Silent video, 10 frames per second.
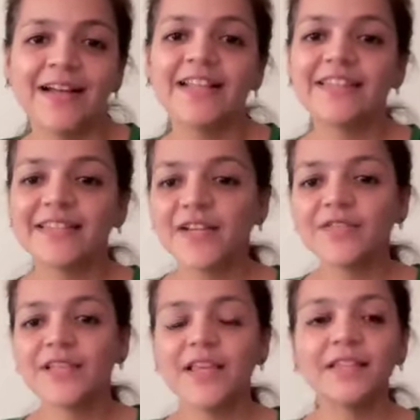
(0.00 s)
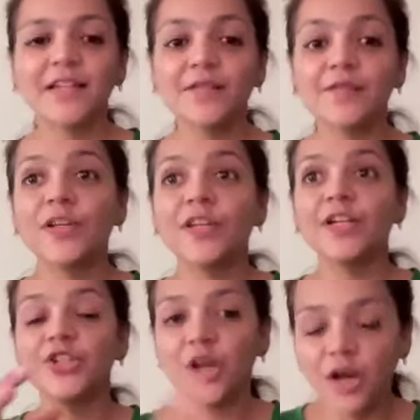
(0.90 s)
Instead of saying that if you
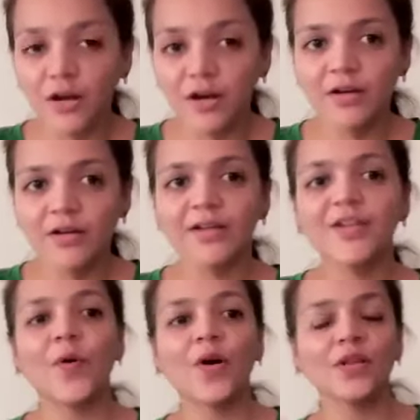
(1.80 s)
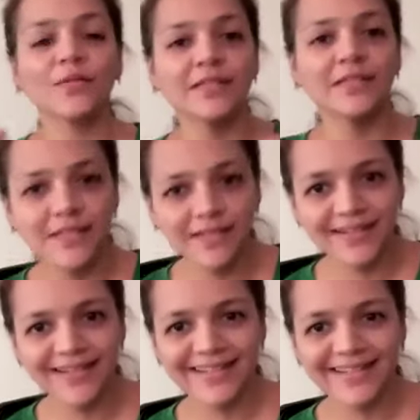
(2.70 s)
eat junk, your body will
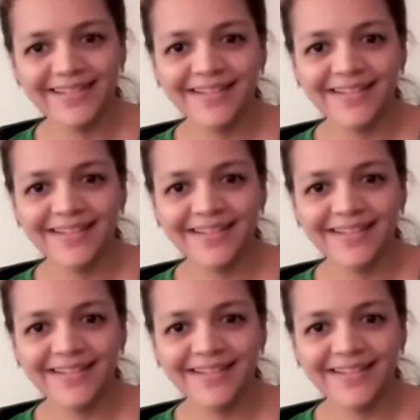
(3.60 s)
sick.